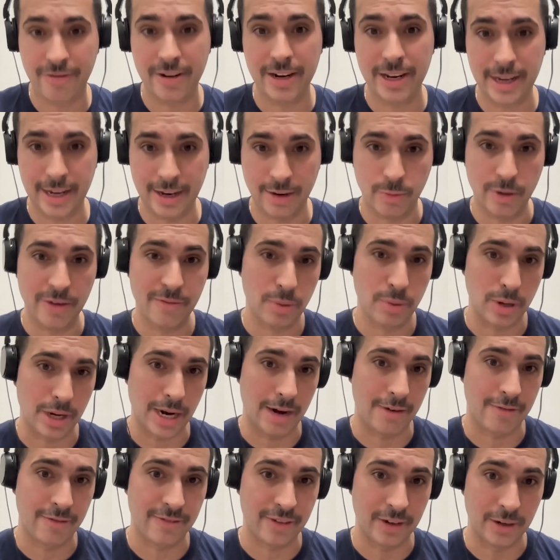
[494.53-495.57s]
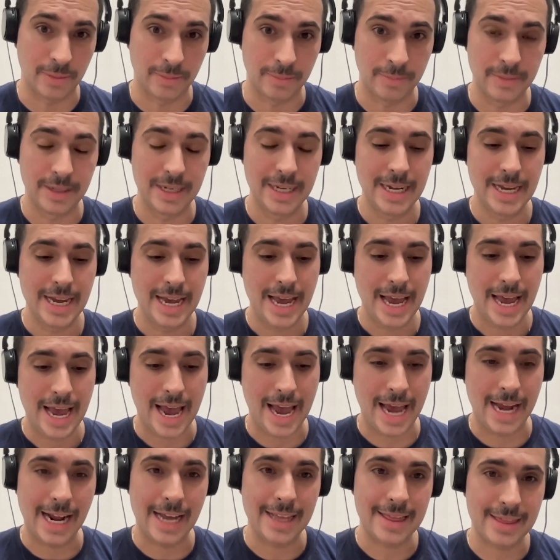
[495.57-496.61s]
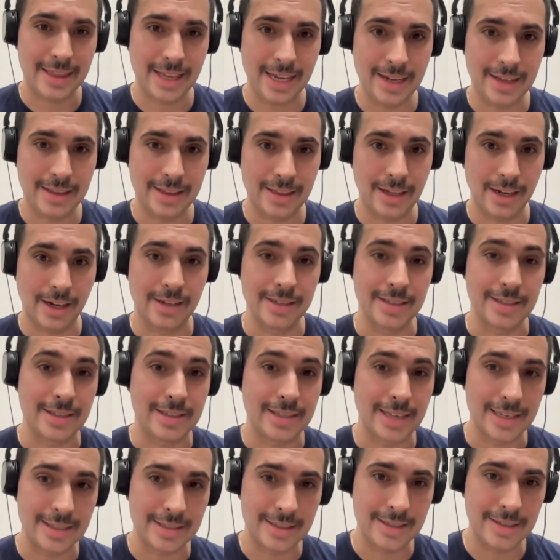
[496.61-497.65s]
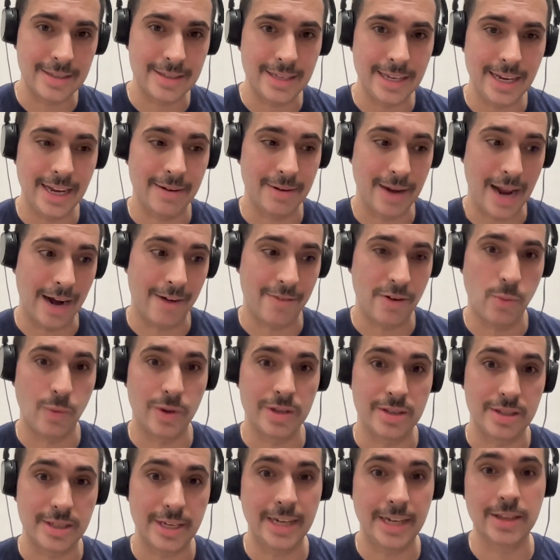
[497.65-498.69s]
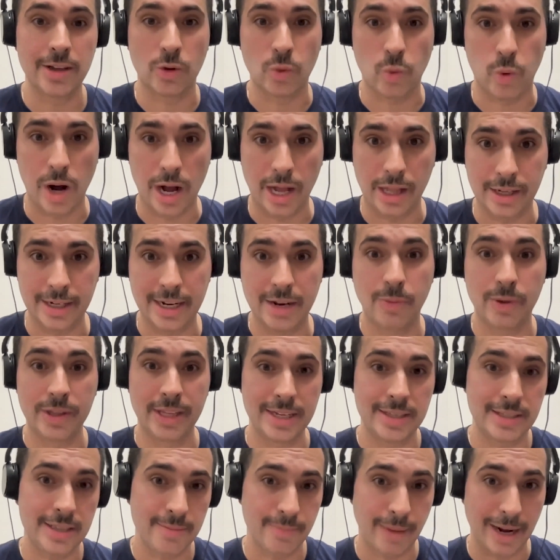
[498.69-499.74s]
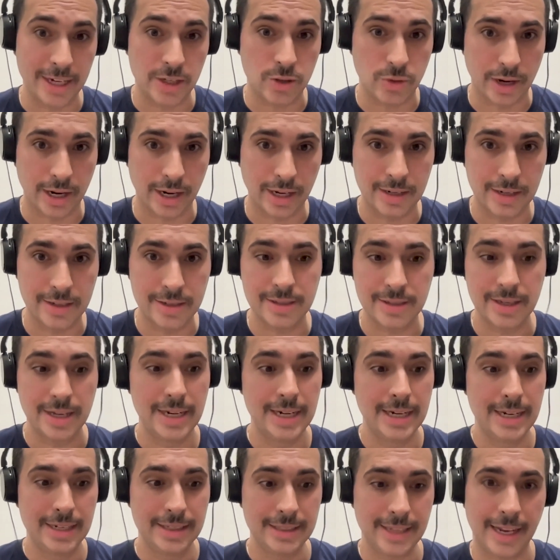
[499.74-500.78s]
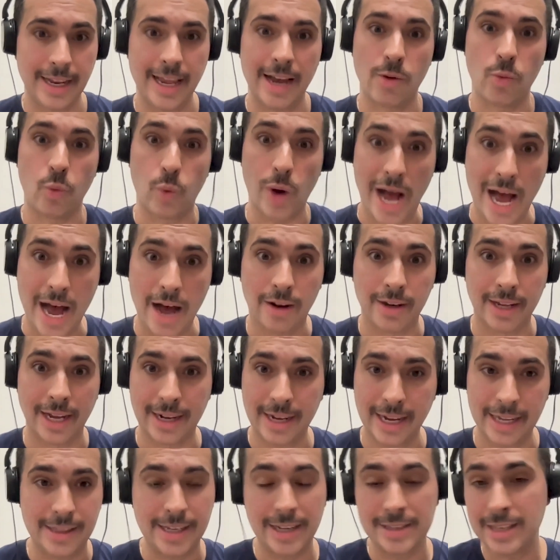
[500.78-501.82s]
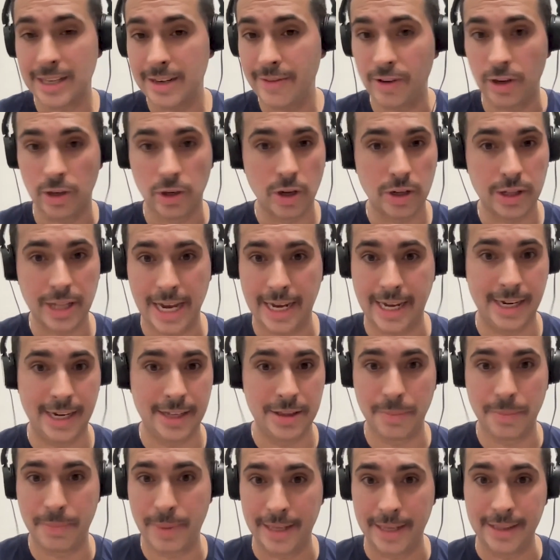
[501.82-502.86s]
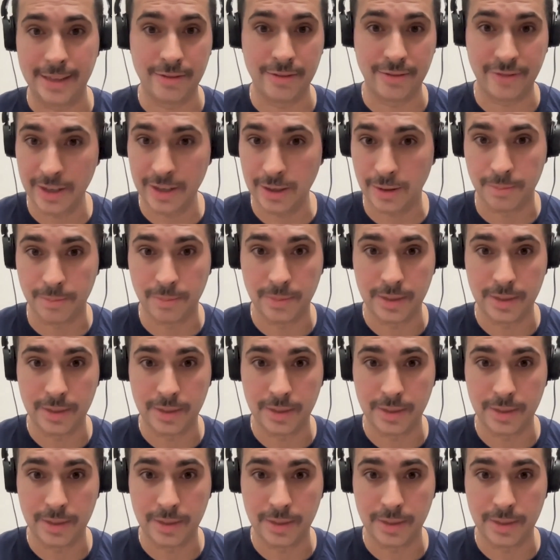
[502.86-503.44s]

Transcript: year we've put out a film. Wow. And I think the consistency and everyone seeing the quality when they see my trailers, they're like, wow, it doesn't even look like an independent film.